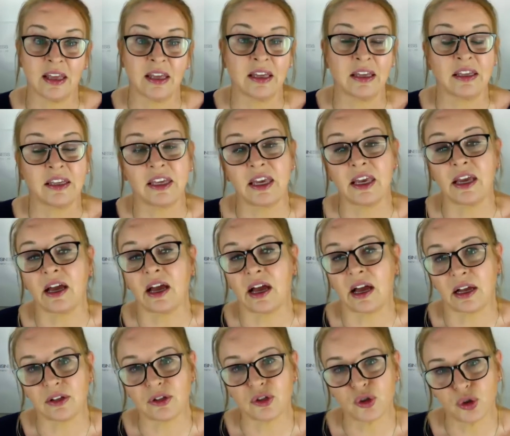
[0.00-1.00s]
Here
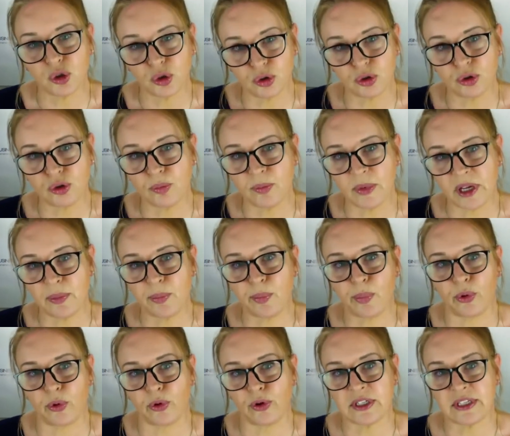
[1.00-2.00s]
are two main
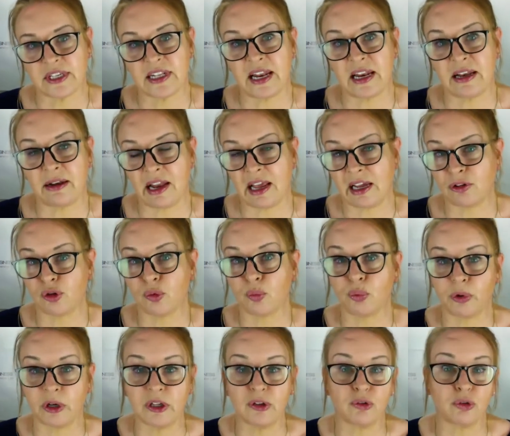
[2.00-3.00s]
points that I'd like to
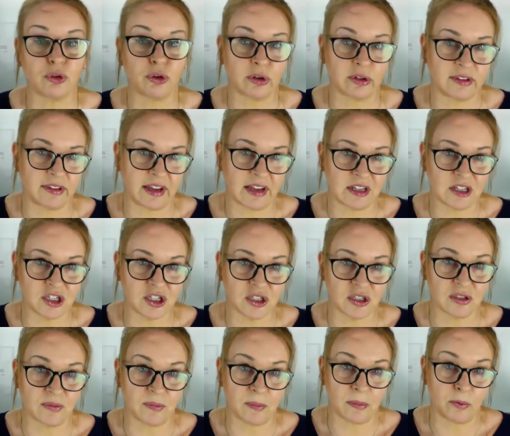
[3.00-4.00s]
bring to your
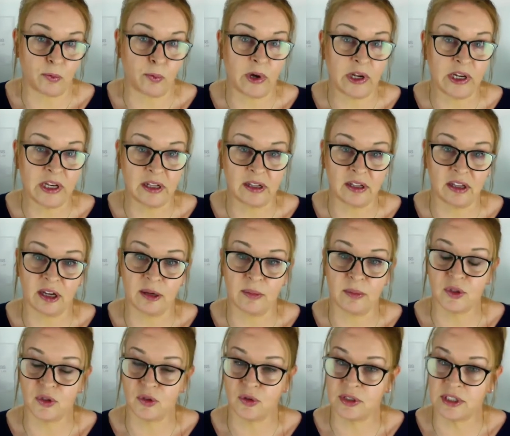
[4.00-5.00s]
attention when it
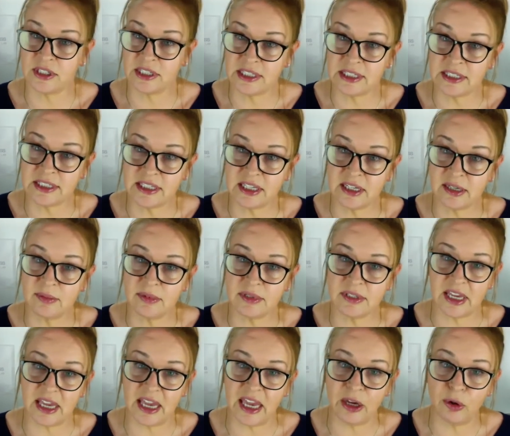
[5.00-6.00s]
comes to systems,
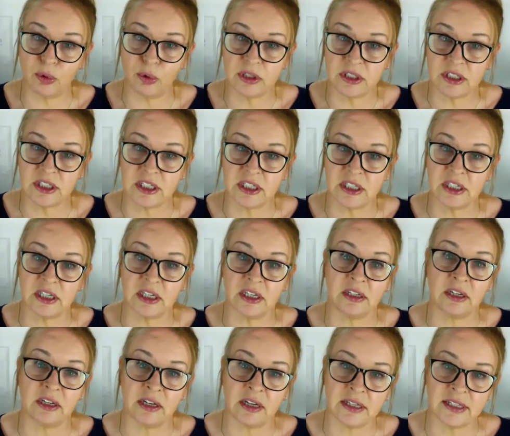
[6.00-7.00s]
equity,
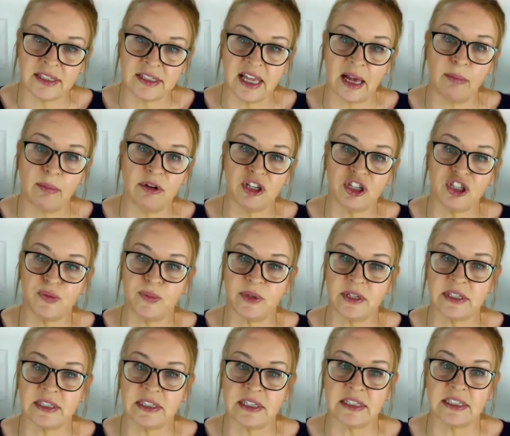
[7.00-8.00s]
and an established
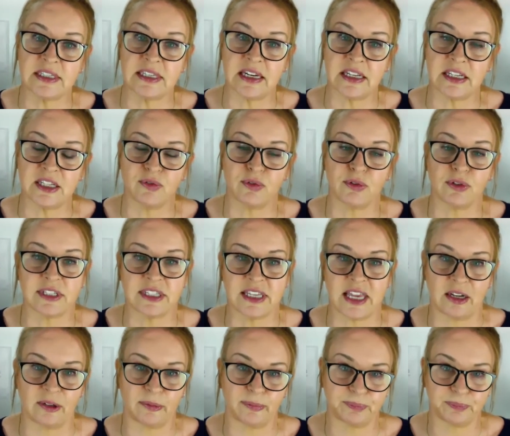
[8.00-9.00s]
business that is for sale.